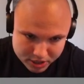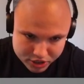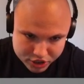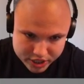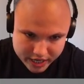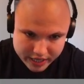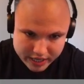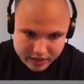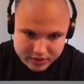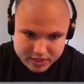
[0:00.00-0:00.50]

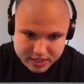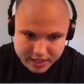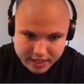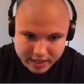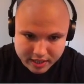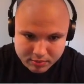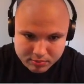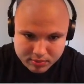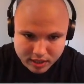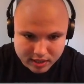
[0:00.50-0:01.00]
shout out to
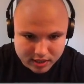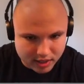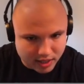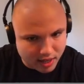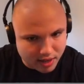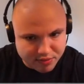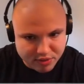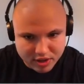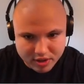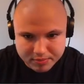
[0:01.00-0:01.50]
him.
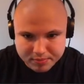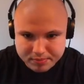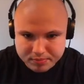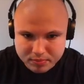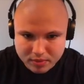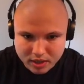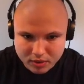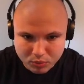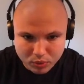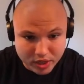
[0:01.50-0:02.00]
Love him.
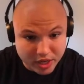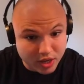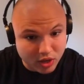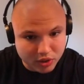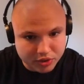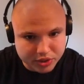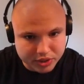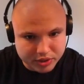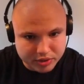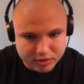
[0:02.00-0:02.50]
We all do.